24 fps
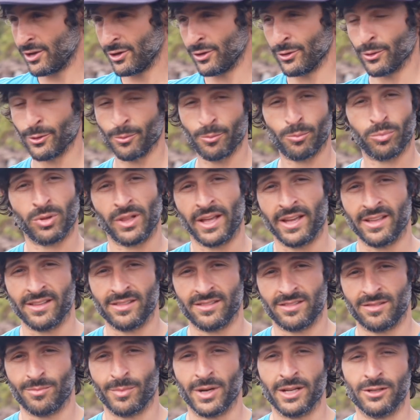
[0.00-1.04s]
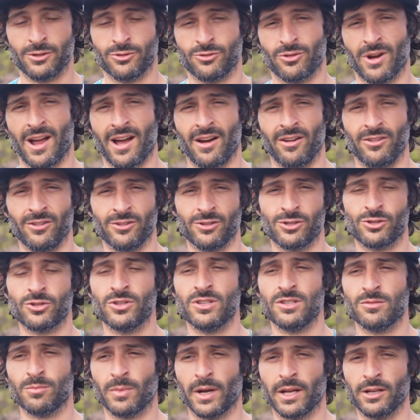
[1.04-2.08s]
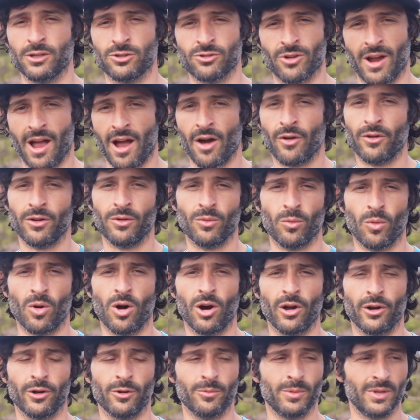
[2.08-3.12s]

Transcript: your plants might drown, your trees might drown in water,